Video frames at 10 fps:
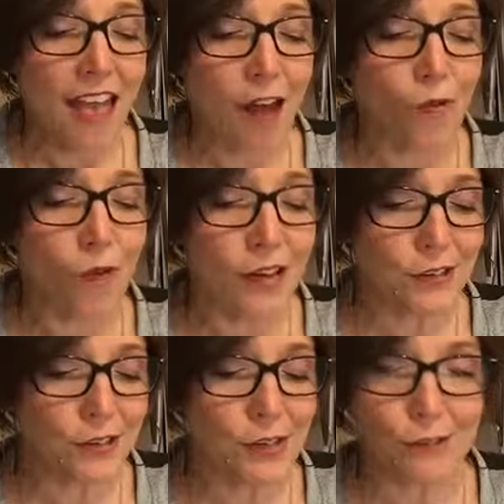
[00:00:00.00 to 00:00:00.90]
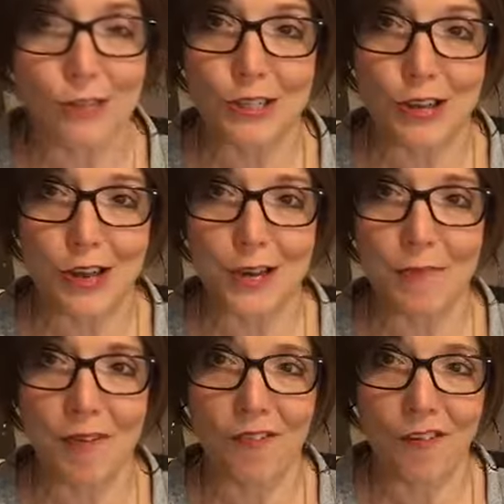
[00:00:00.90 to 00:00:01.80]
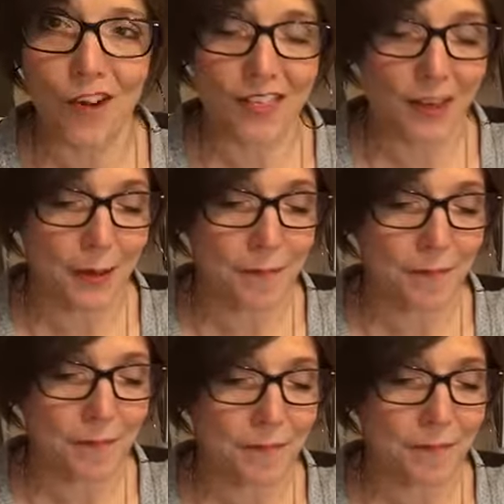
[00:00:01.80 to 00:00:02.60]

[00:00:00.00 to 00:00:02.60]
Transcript: and wondered who stood before them.